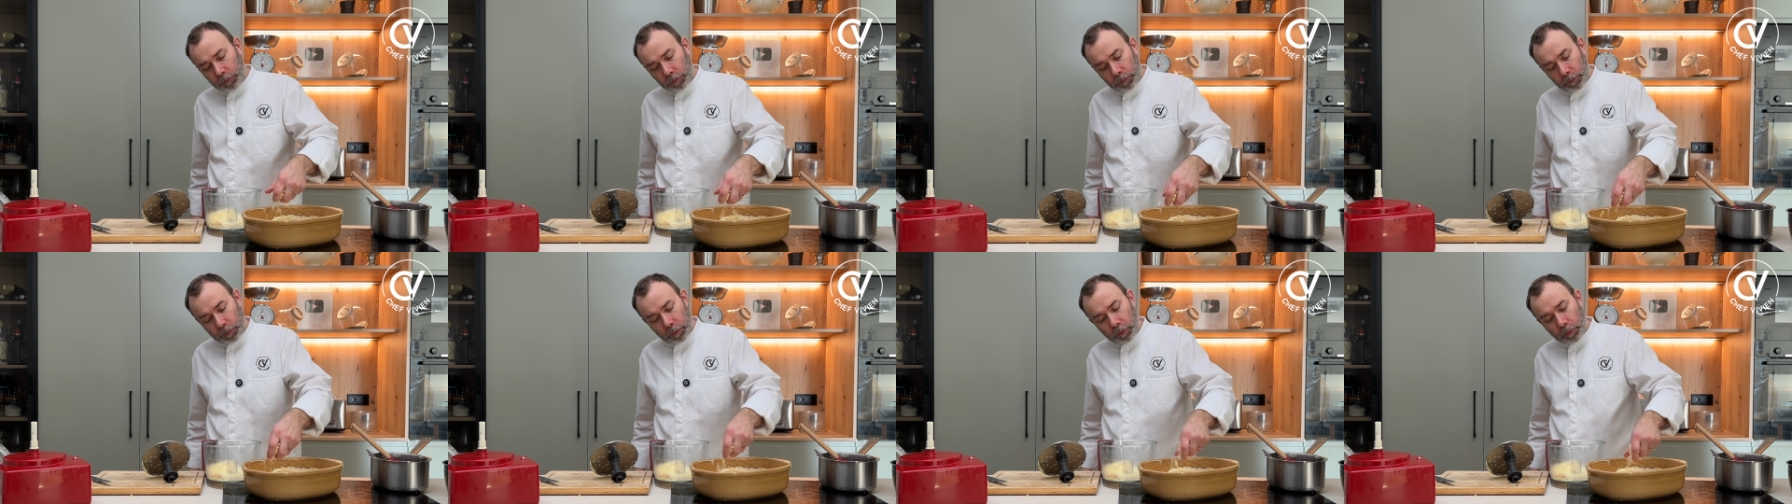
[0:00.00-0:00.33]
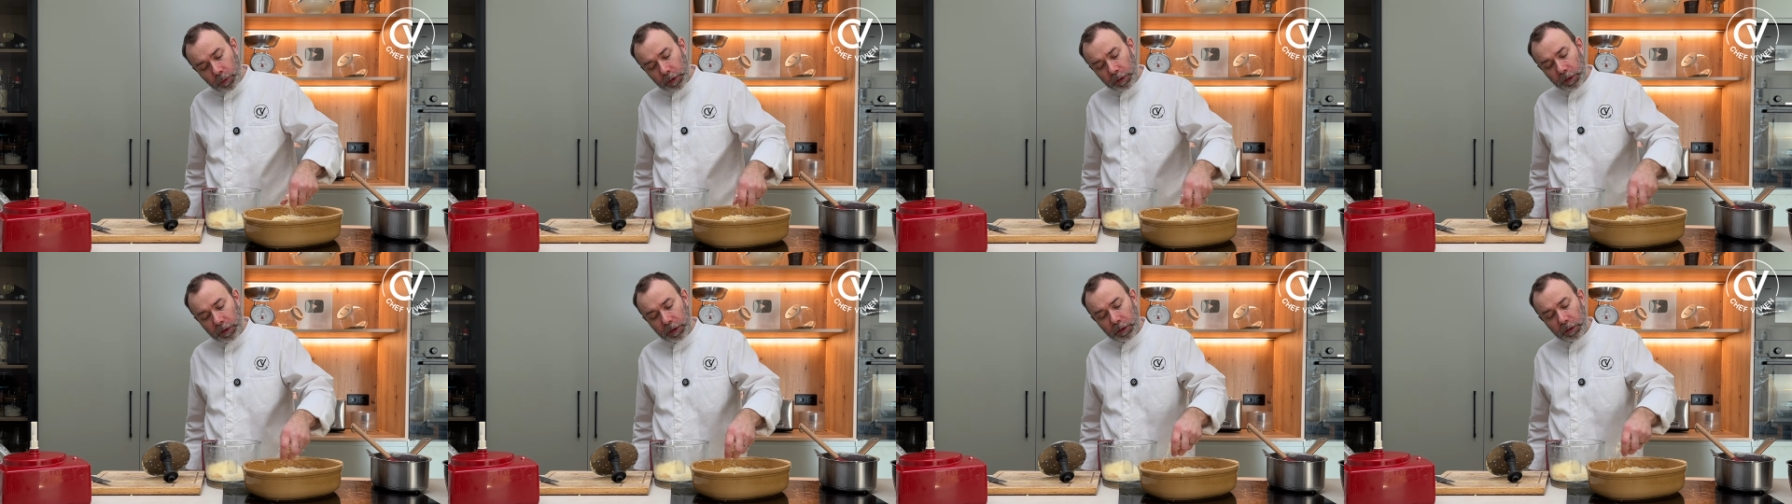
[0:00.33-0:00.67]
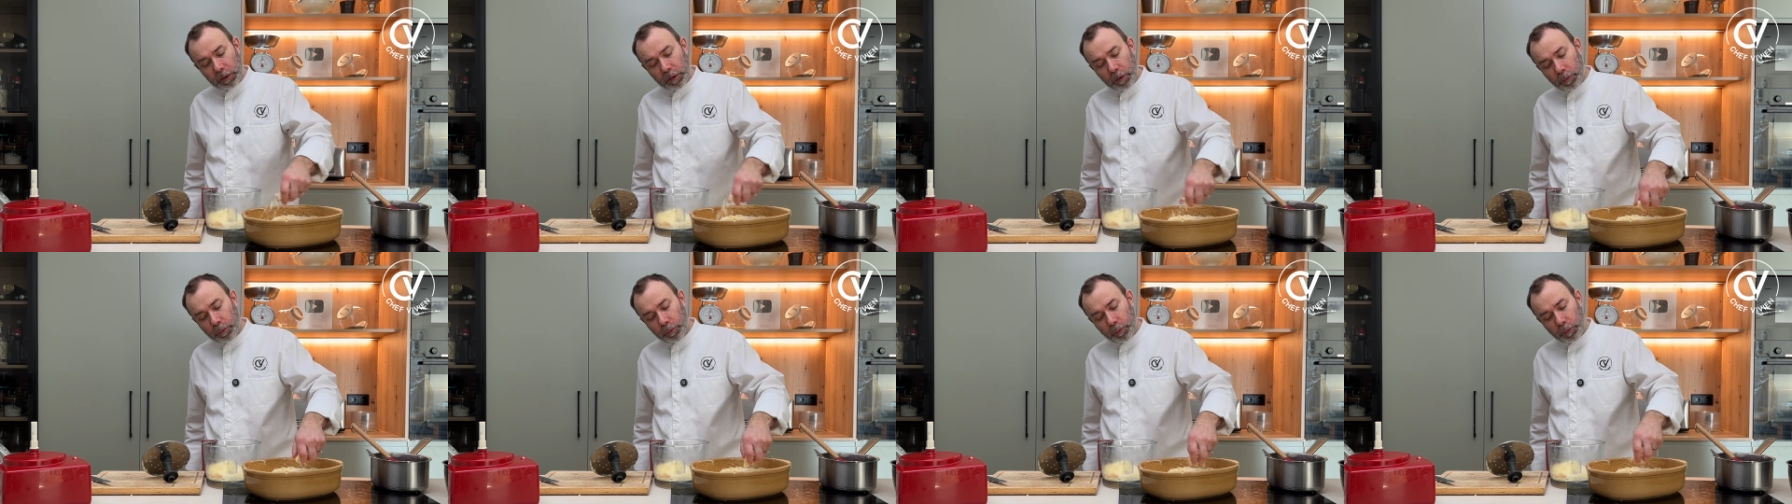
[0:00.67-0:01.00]
You will see
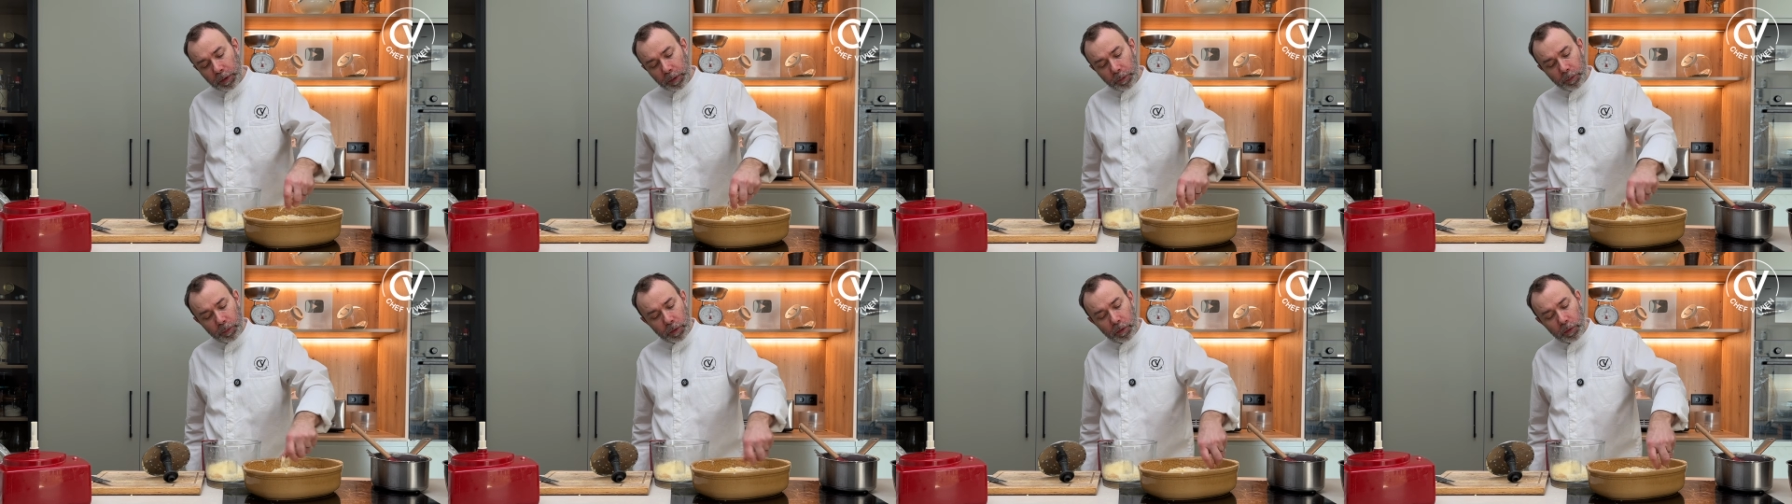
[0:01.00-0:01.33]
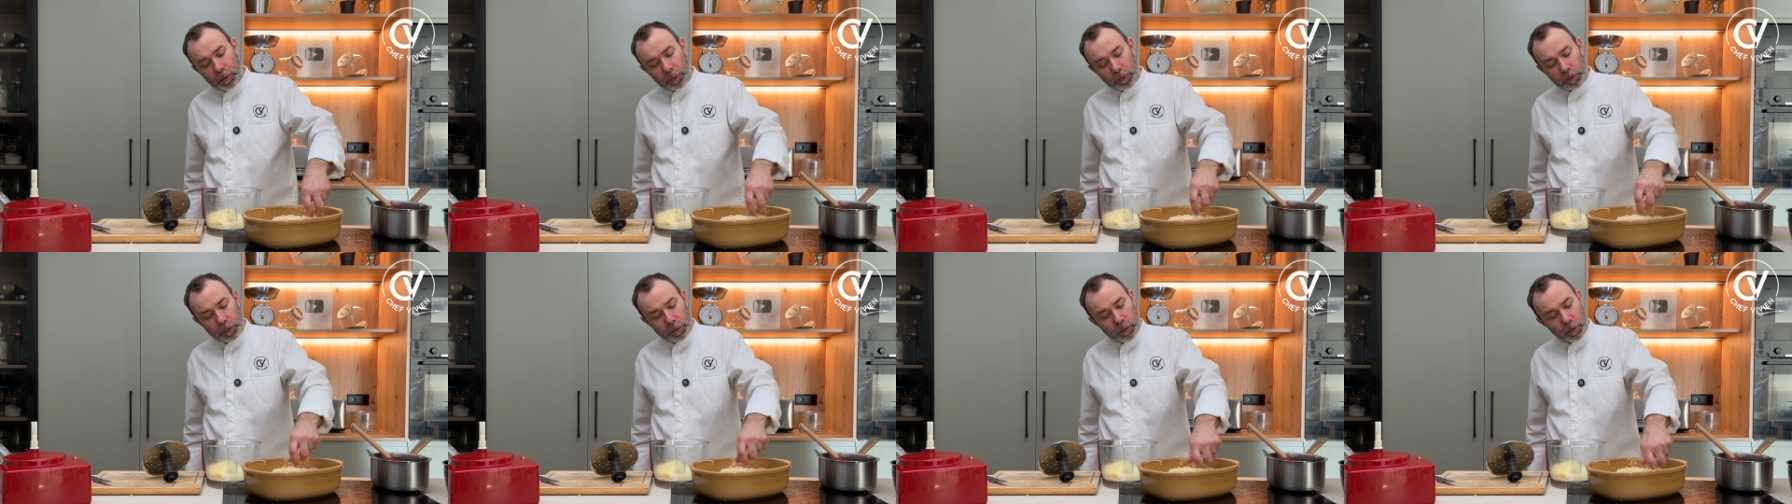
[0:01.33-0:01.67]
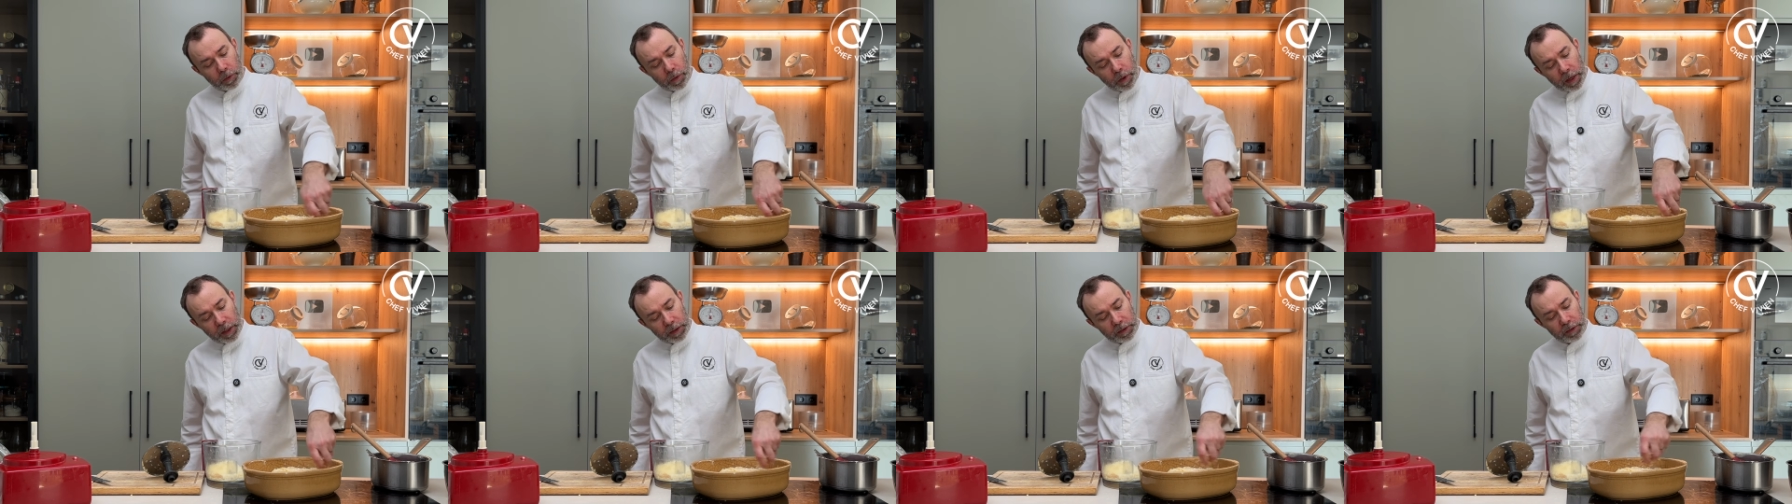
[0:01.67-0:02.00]
some people
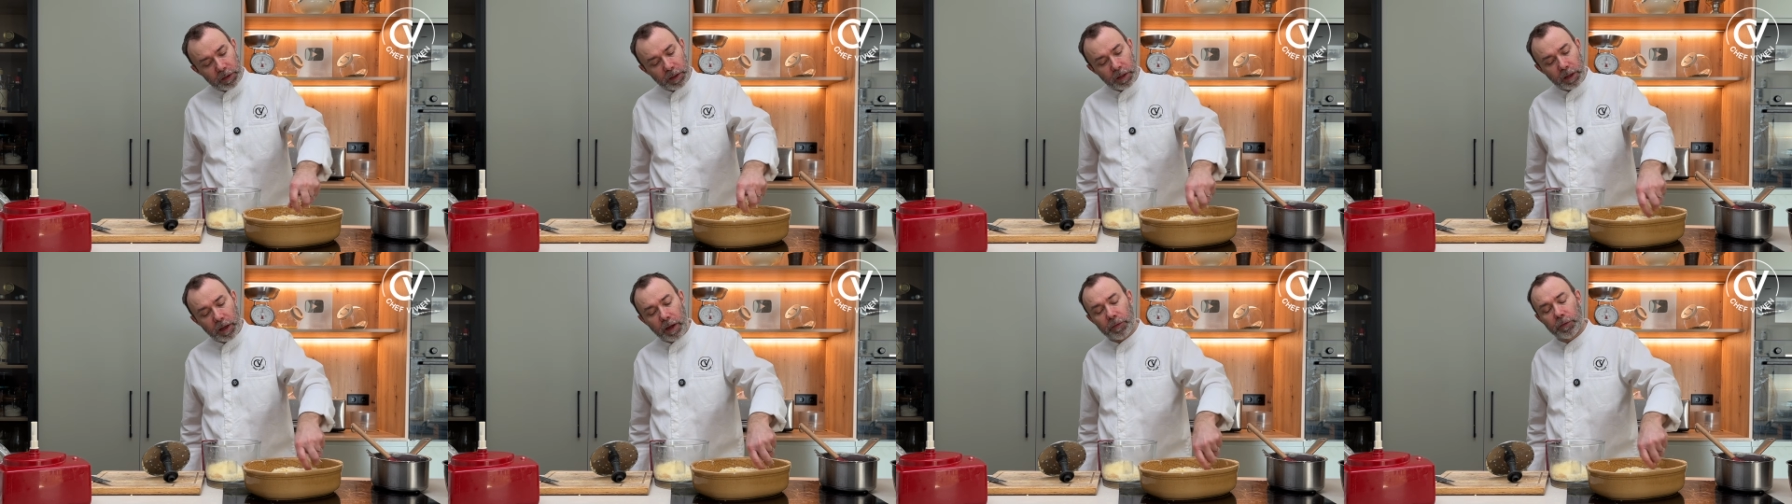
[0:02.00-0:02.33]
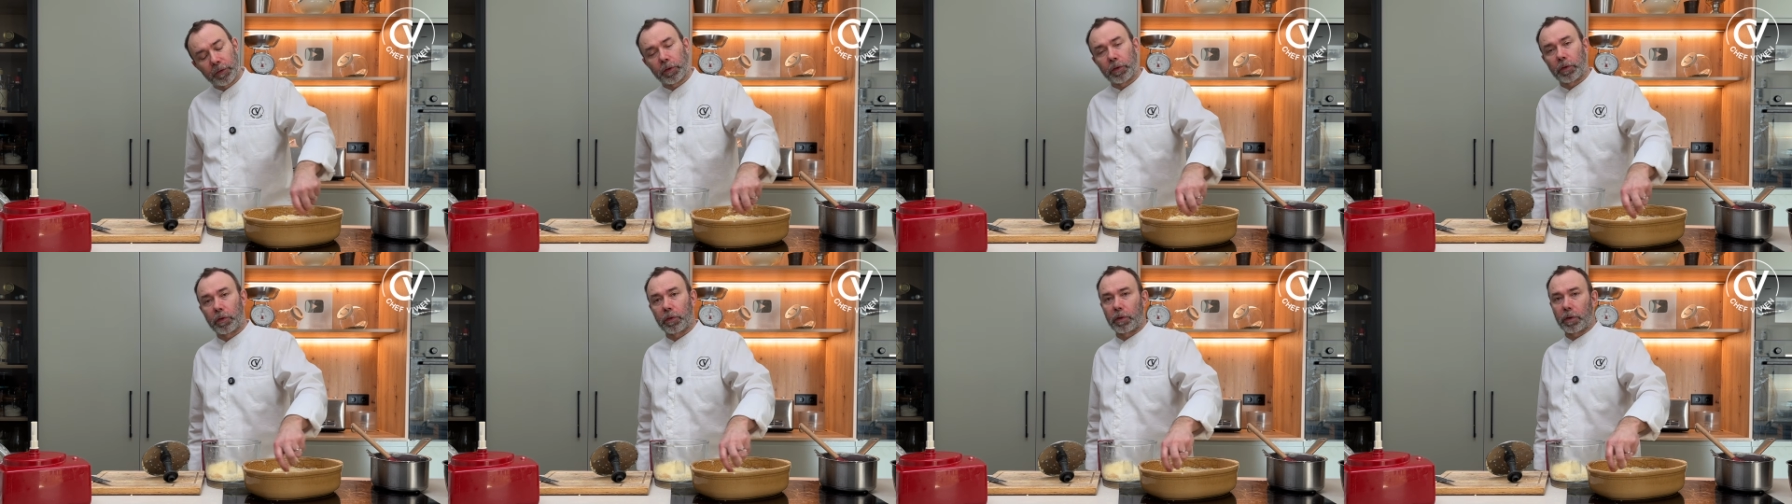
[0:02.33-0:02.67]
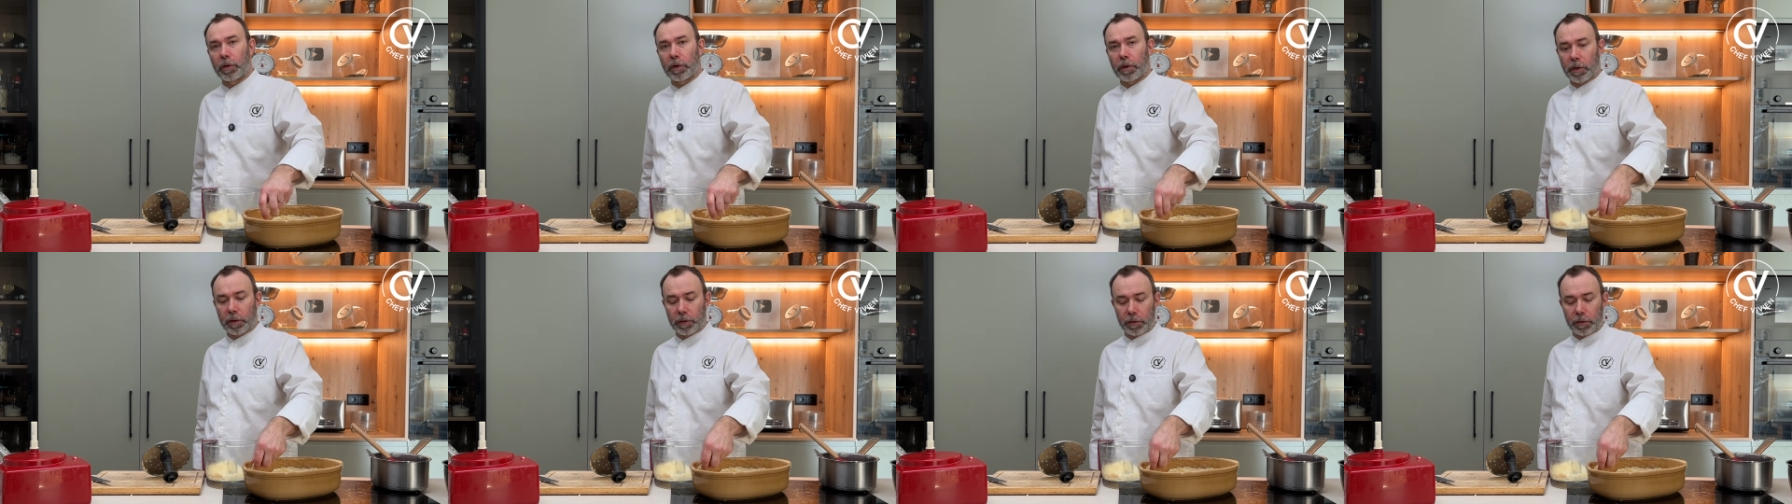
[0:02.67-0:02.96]
also adding after